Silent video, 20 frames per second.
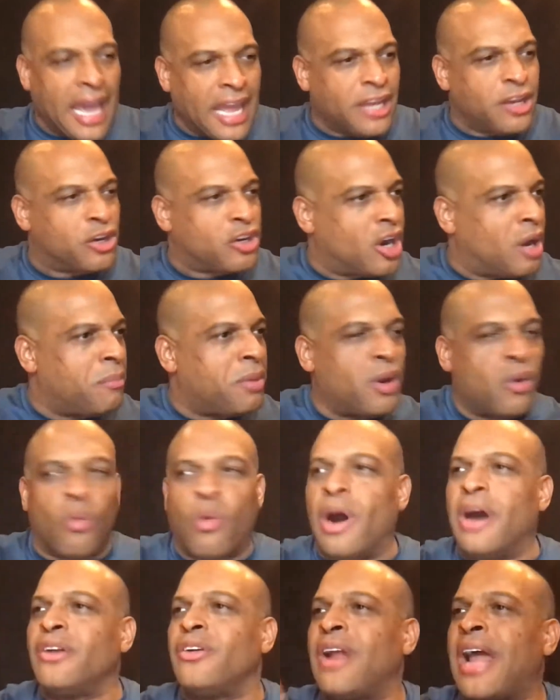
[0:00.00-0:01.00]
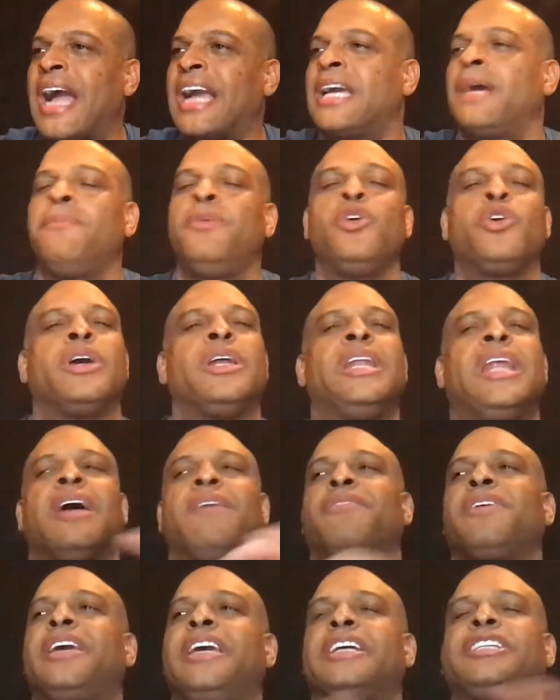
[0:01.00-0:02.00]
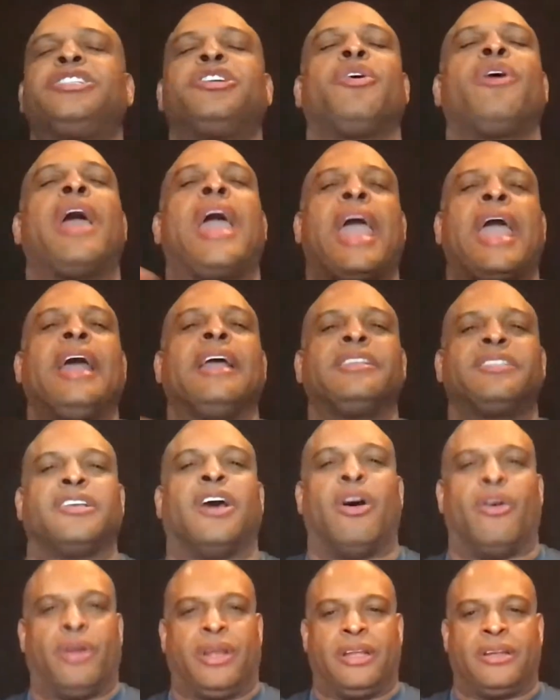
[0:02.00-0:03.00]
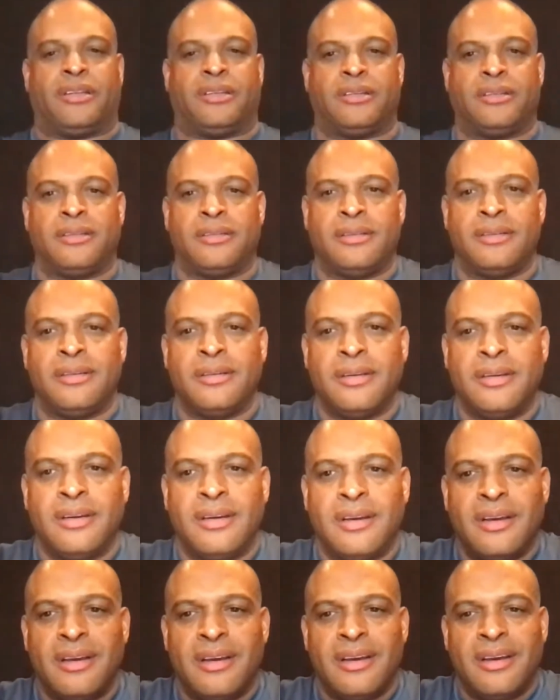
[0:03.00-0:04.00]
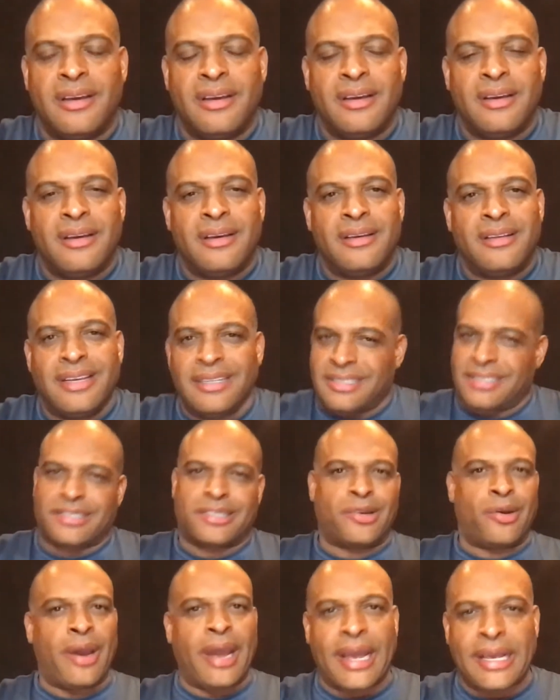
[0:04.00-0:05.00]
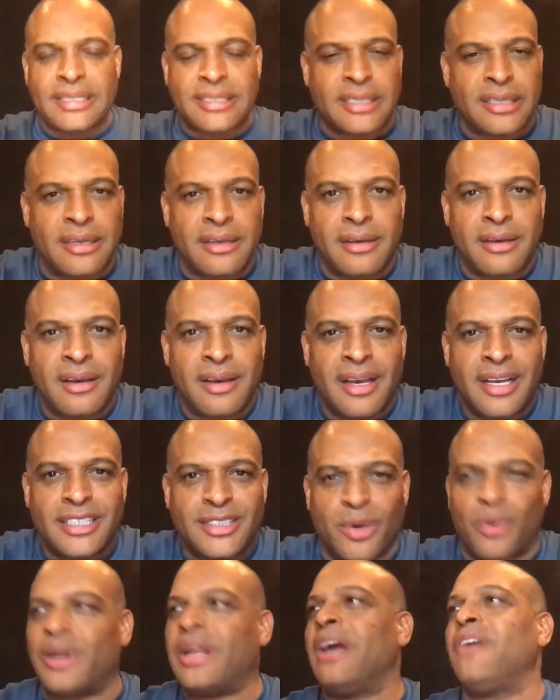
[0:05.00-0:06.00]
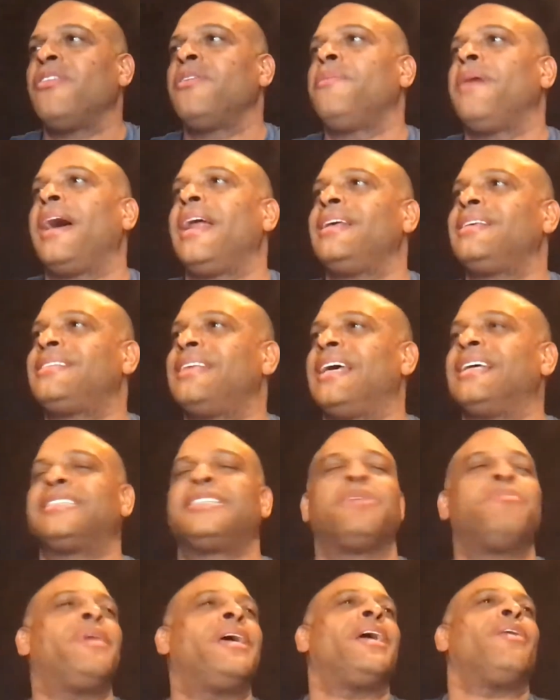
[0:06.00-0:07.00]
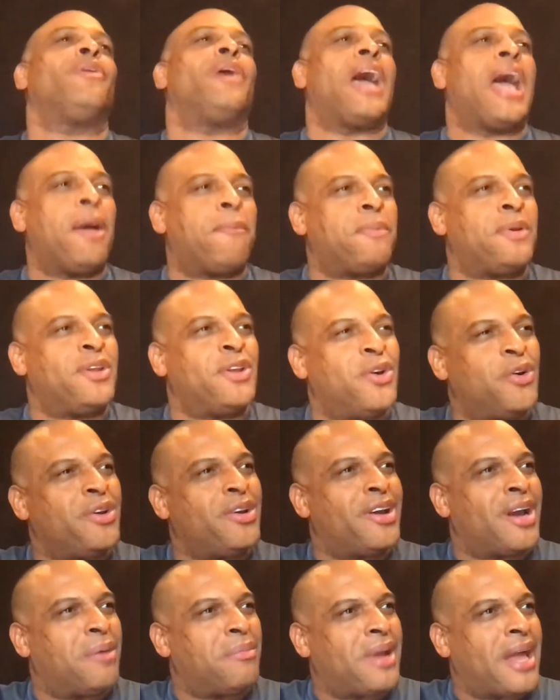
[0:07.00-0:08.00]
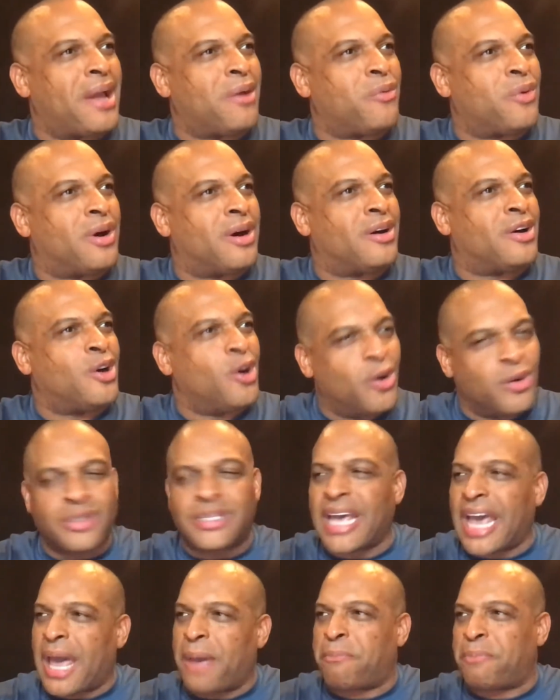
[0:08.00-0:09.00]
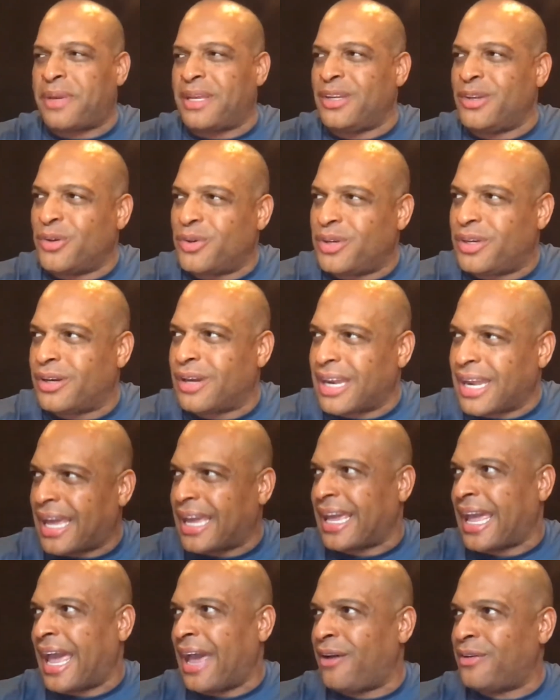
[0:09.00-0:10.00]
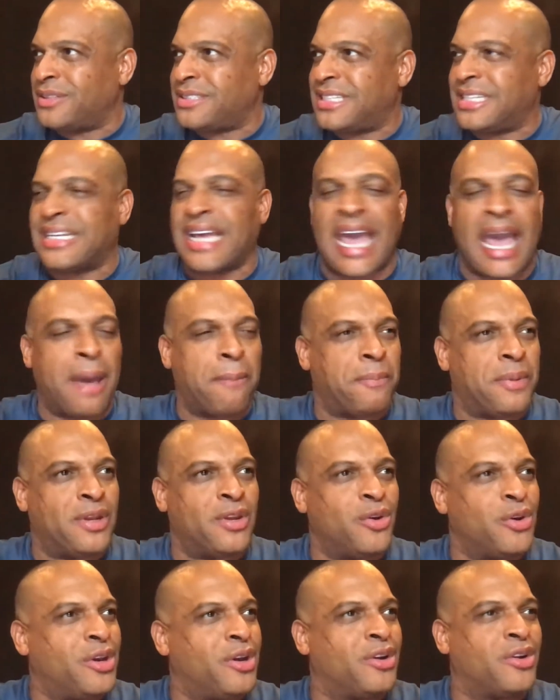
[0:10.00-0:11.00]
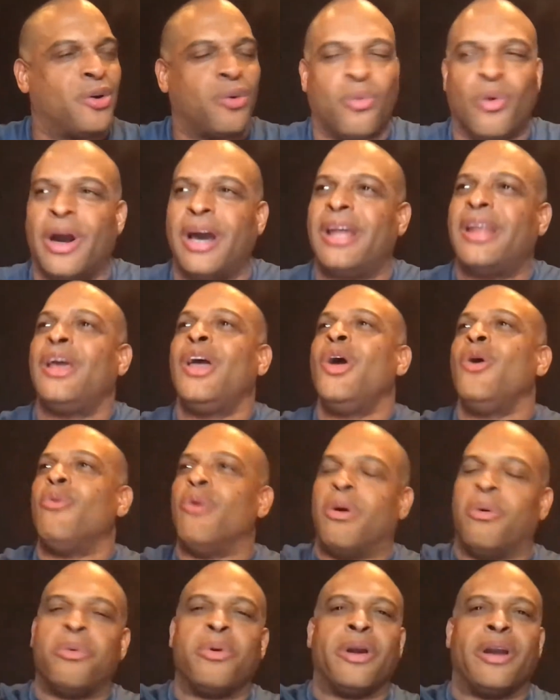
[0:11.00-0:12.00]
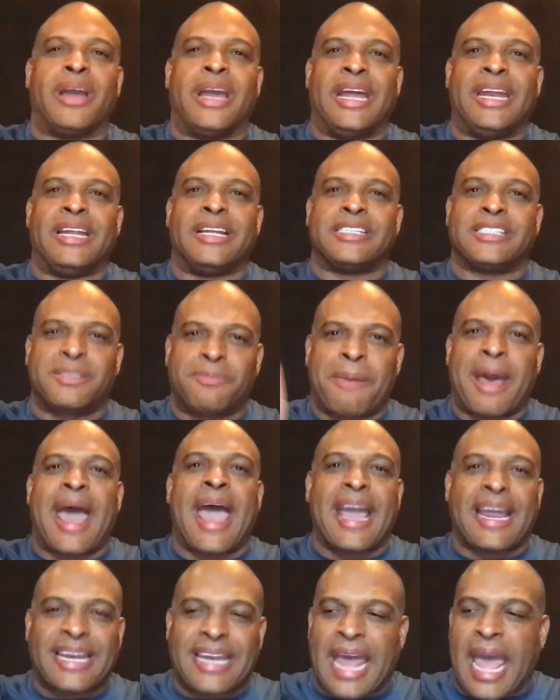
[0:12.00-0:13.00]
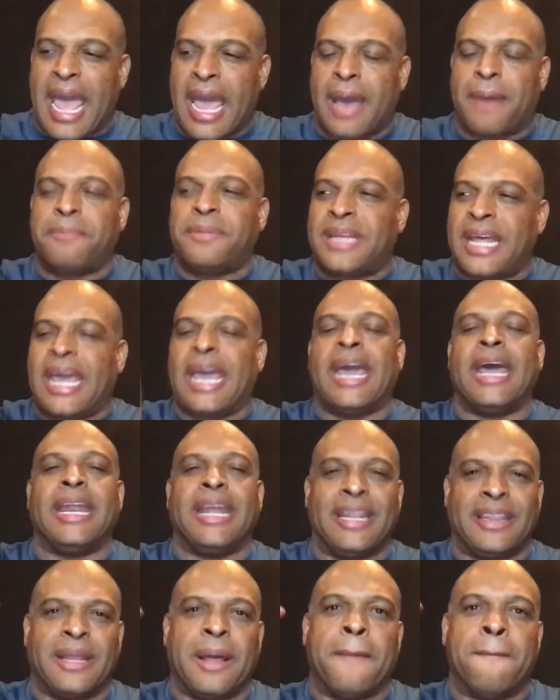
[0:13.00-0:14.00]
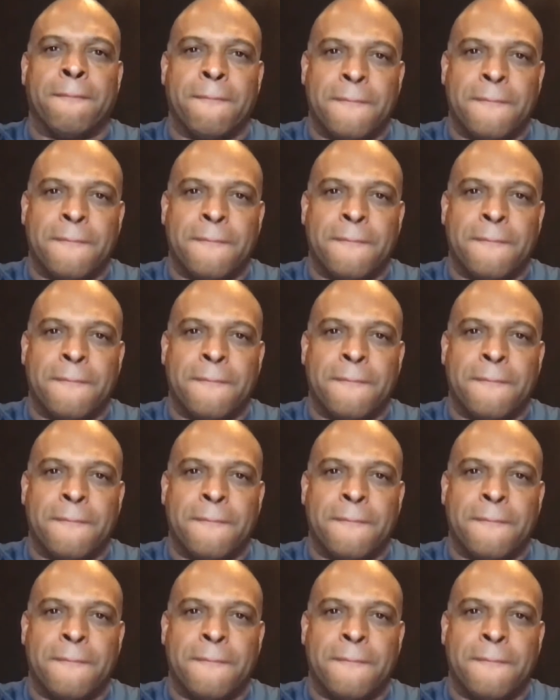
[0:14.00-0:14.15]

And you're going to be wondering, how come you can never get your hands on it? This is crazy. So when everybody says to me, well, Happy New Year, I'm like, well, who's Happy New Year? Like, how is this Happy New Year to what? When we're in the smack dab dead in the